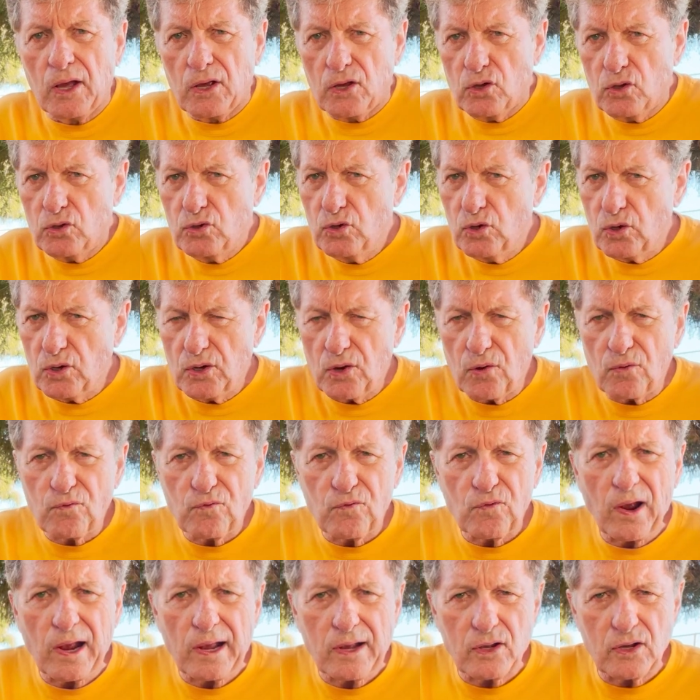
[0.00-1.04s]
You do your
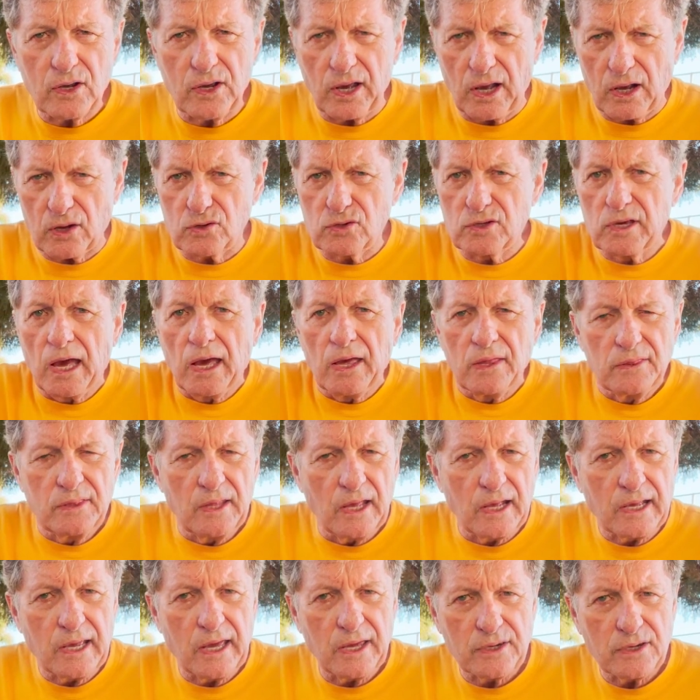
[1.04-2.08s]
front kicks,
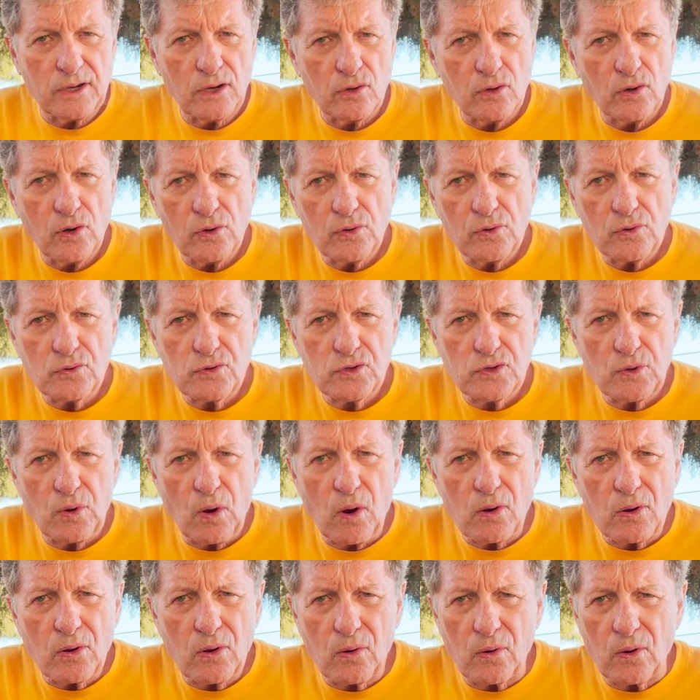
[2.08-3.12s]
they get a little
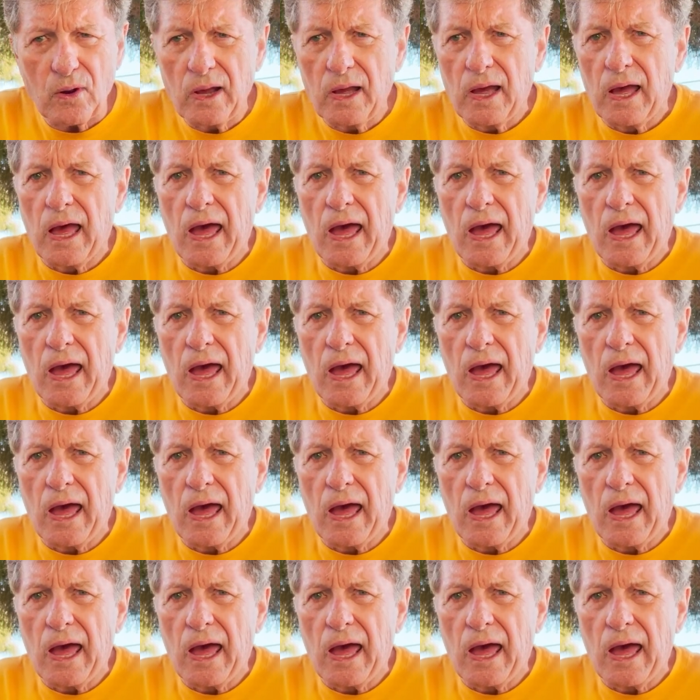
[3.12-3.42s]
stronger.